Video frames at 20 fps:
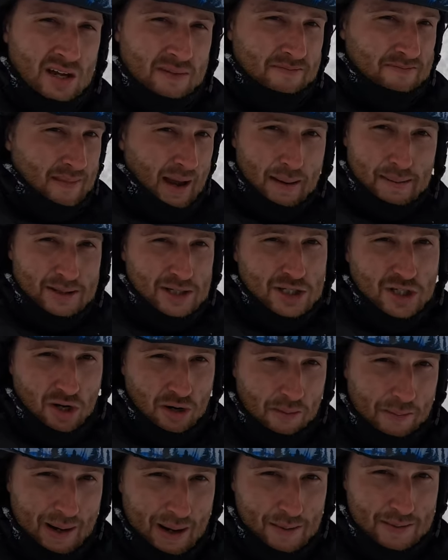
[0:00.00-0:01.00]
maybe just got
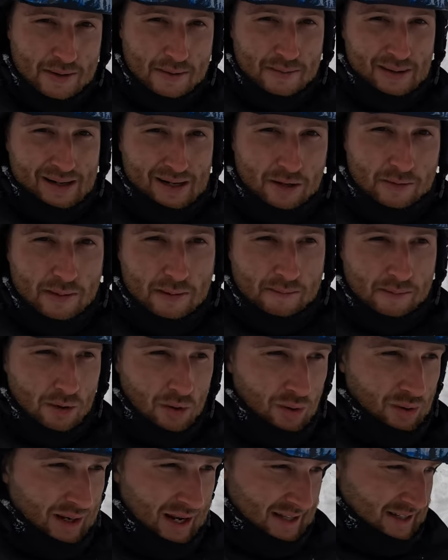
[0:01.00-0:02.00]
to play with them a little bit
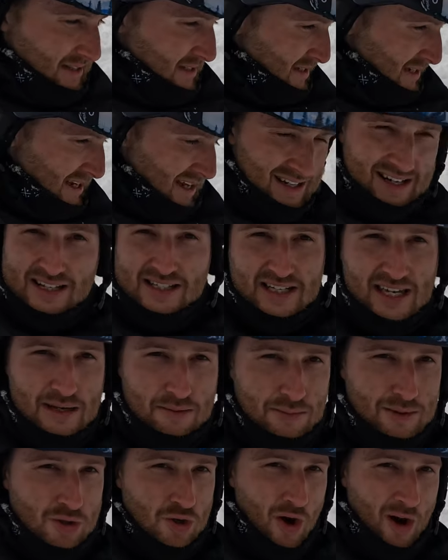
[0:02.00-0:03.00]
more. Let's, uh, let's
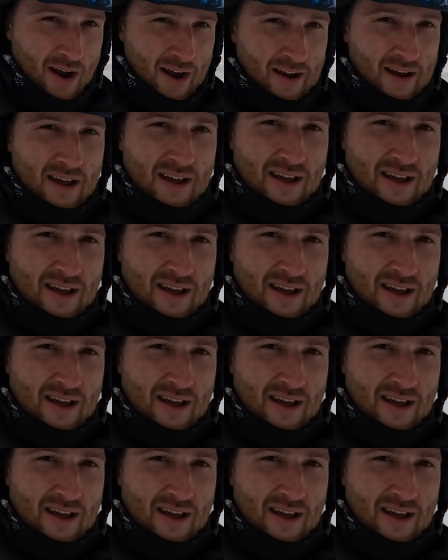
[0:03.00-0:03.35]
keep trying.